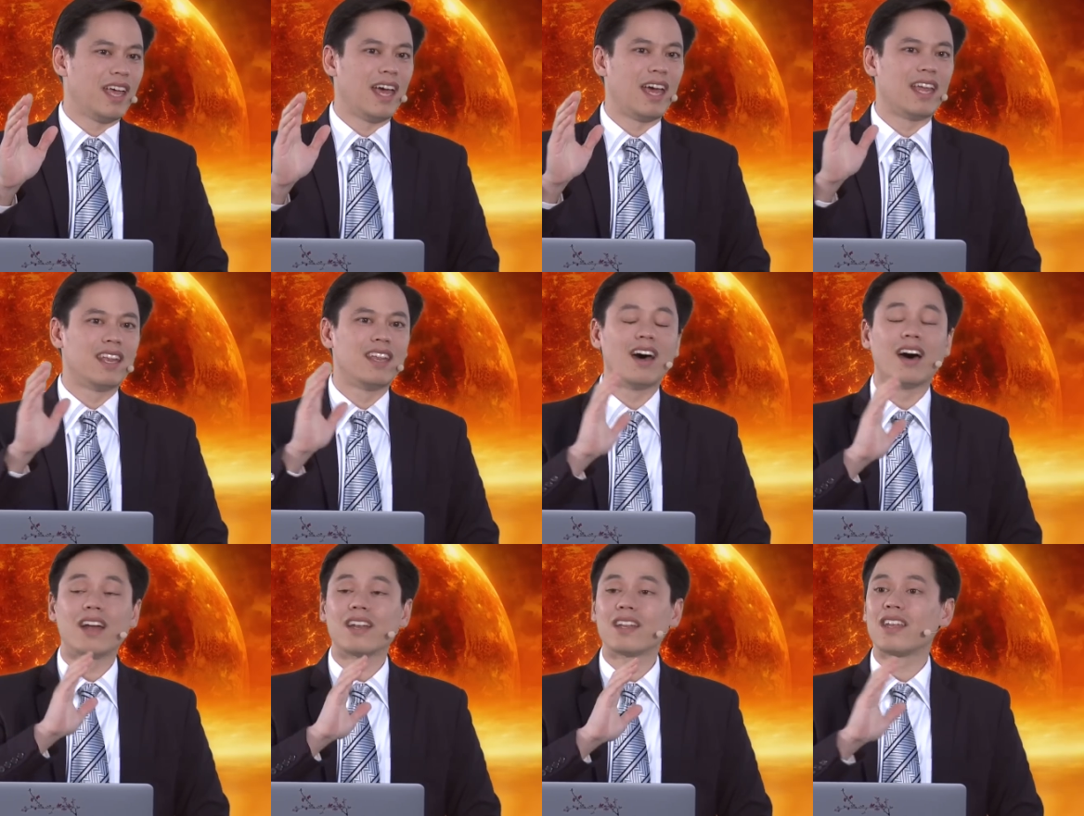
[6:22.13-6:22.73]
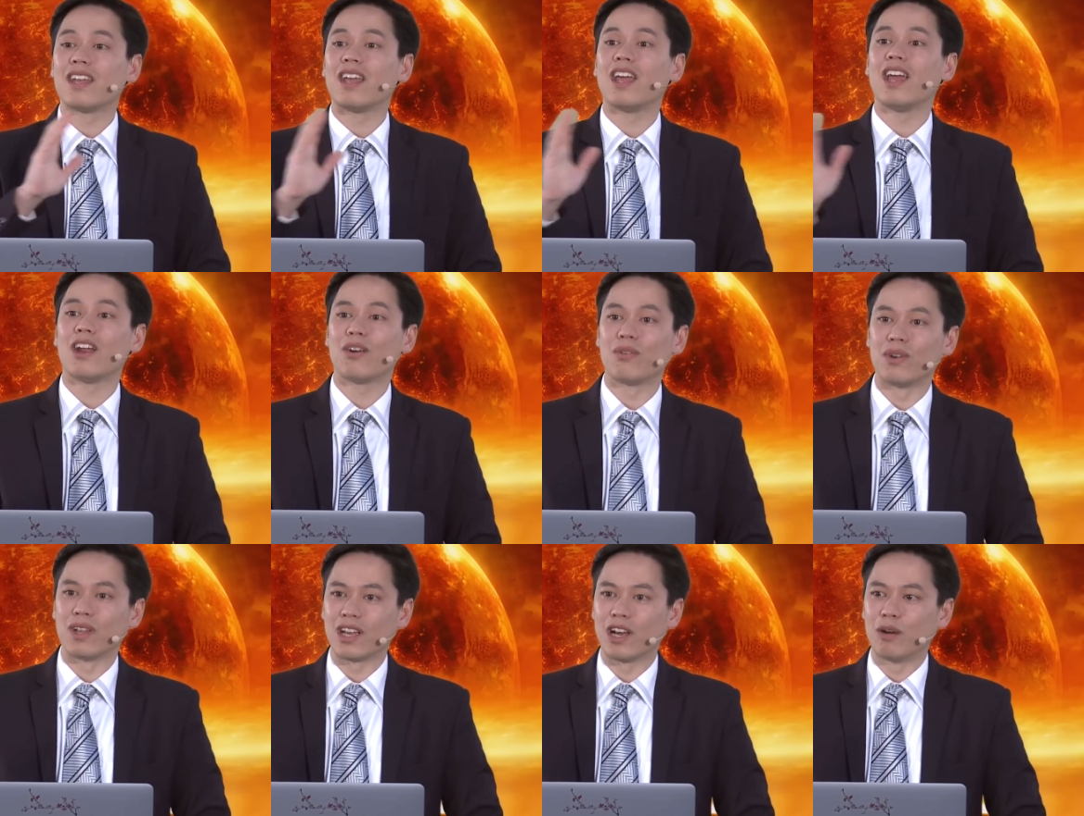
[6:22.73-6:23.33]
and not
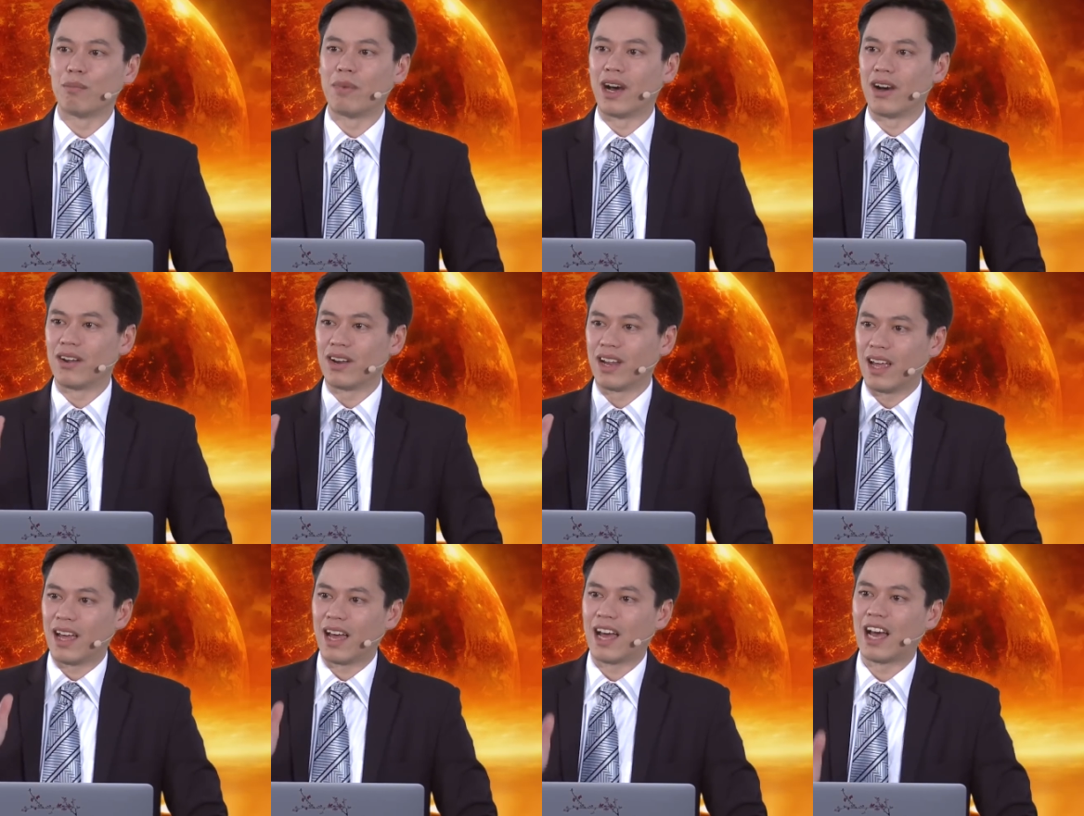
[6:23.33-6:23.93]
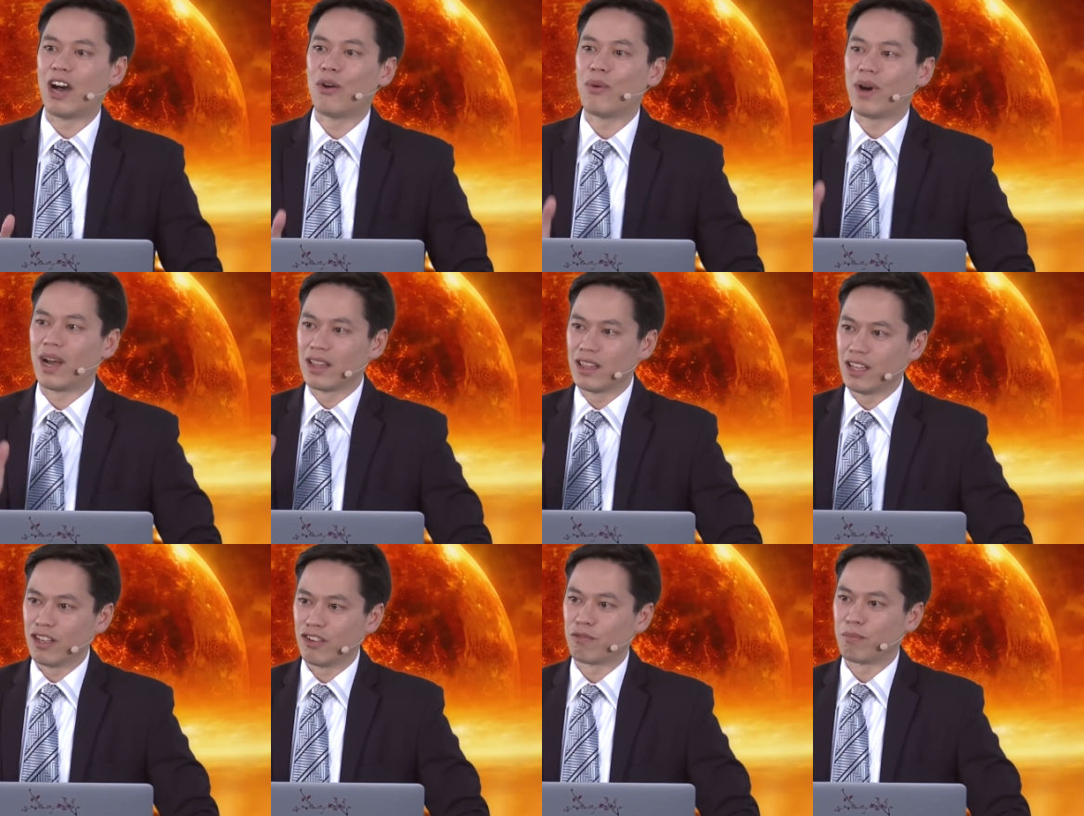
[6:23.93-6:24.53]
caring about how I
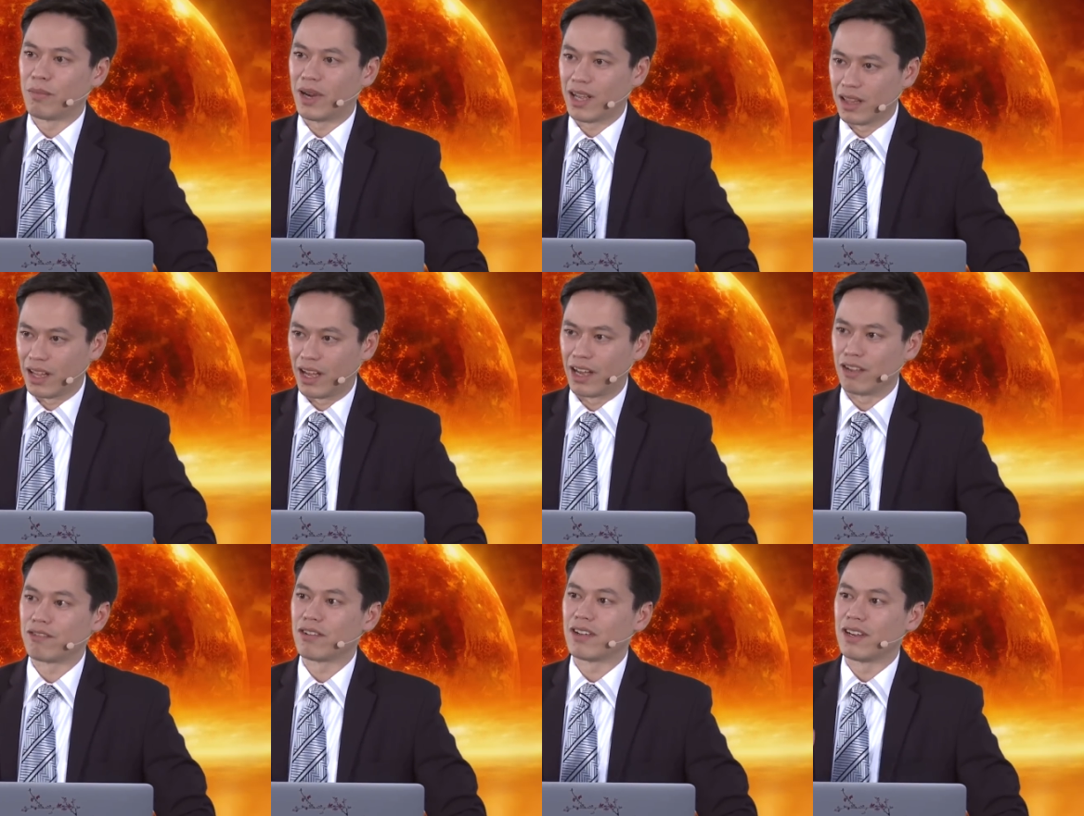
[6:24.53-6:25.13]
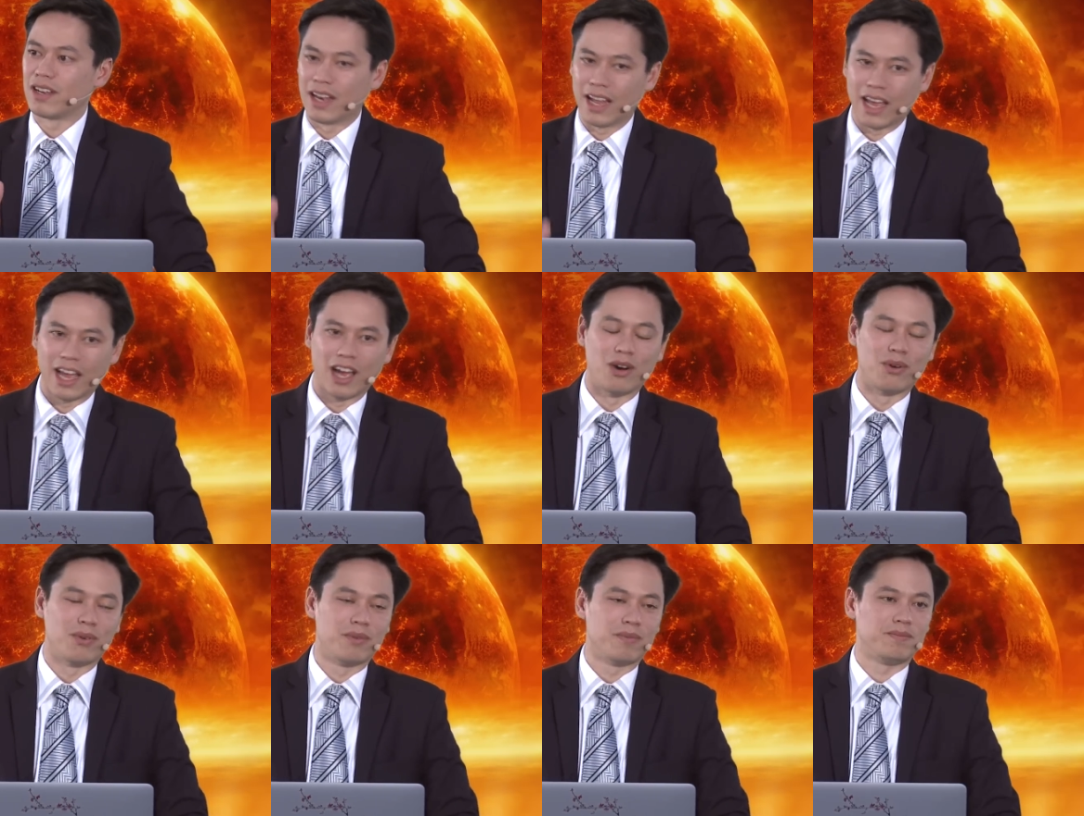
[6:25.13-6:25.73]
live my life
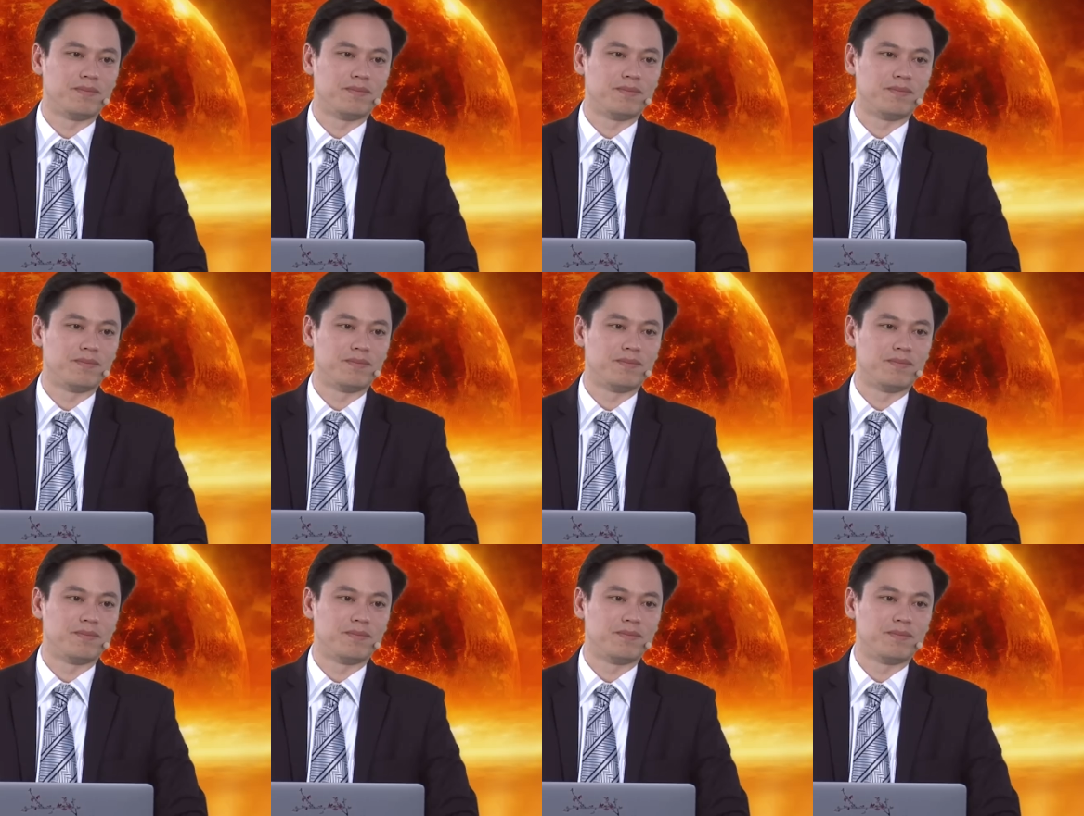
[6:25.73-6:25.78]
now.